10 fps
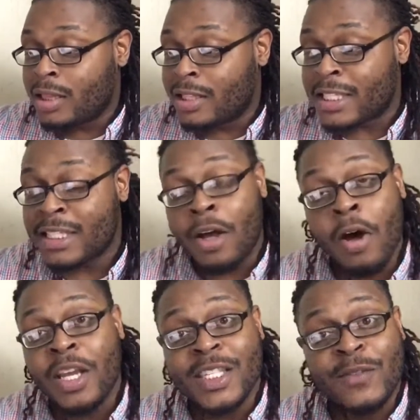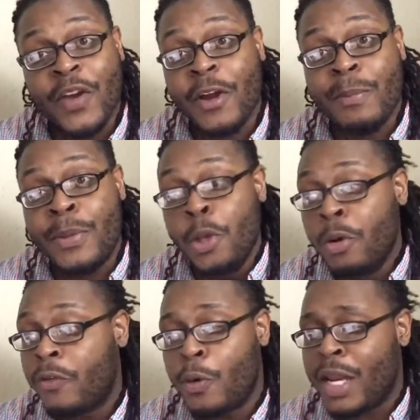The song is very
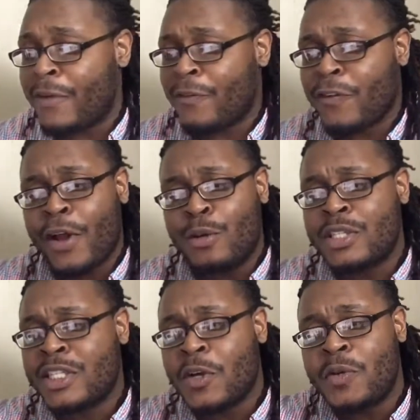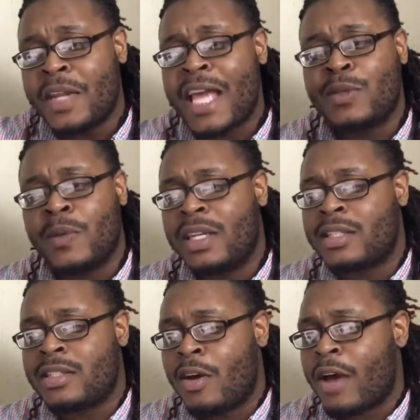beautiful and it flows so nice with the
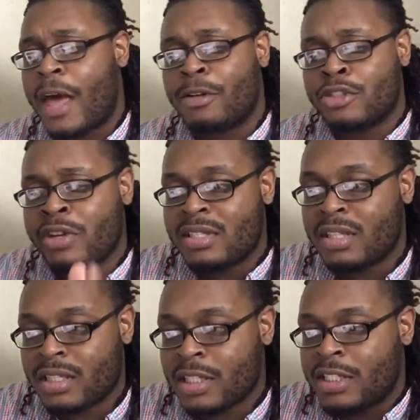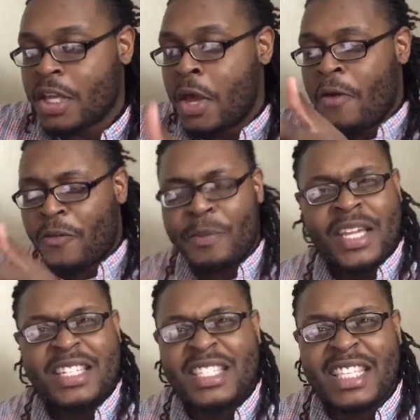song, how it transitions from
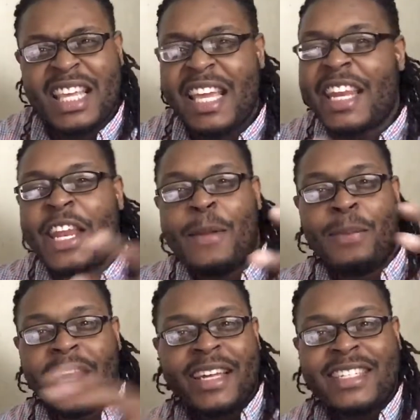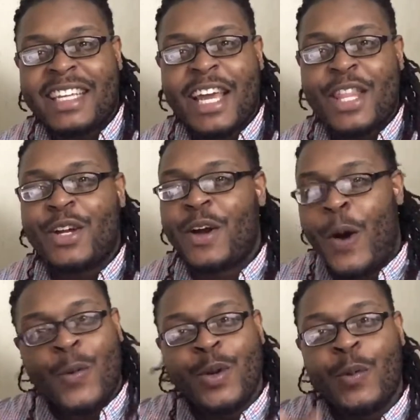each scene and they blend together
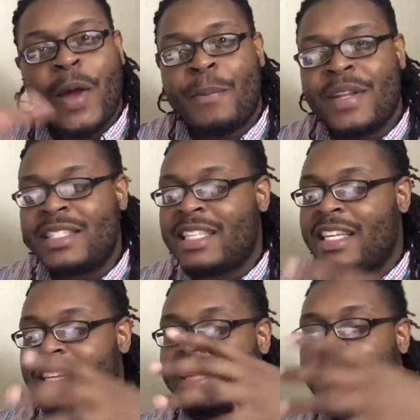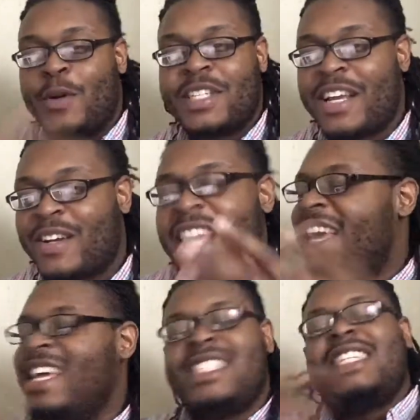on the weapons and the motorcycle.
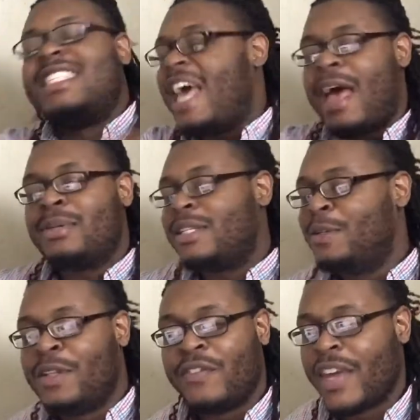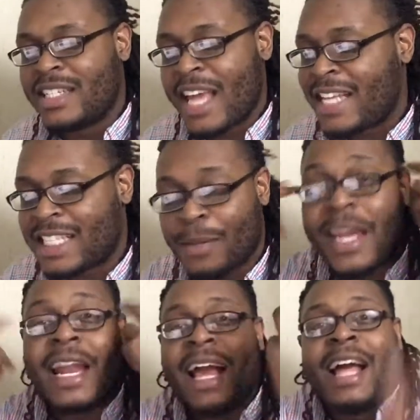It's just absolutely fantastic,
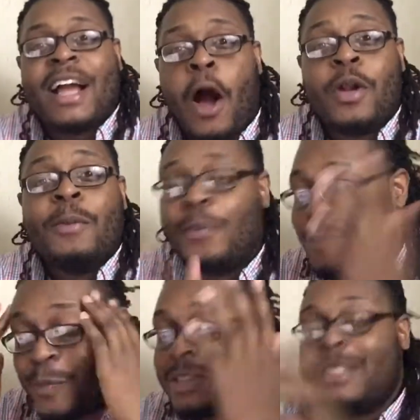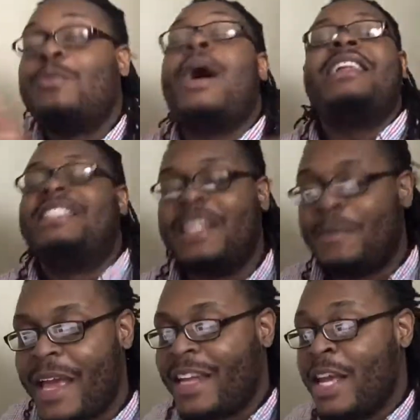man, and I got caught up just watching
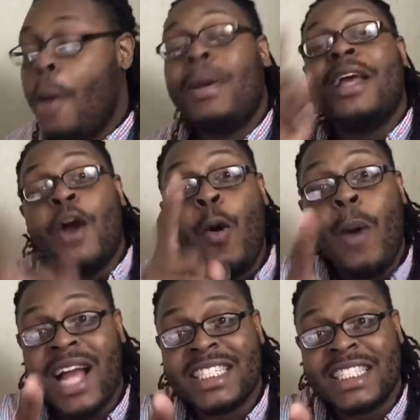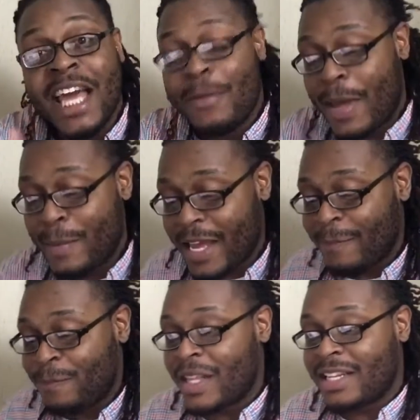it, man. But go watch this anime,
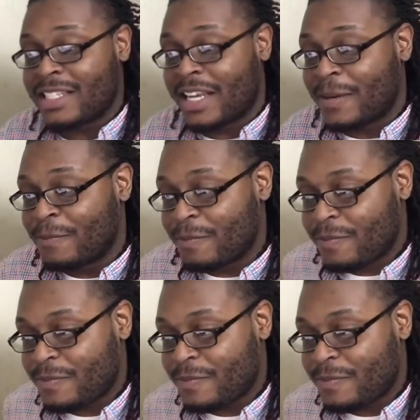man. Let's get it.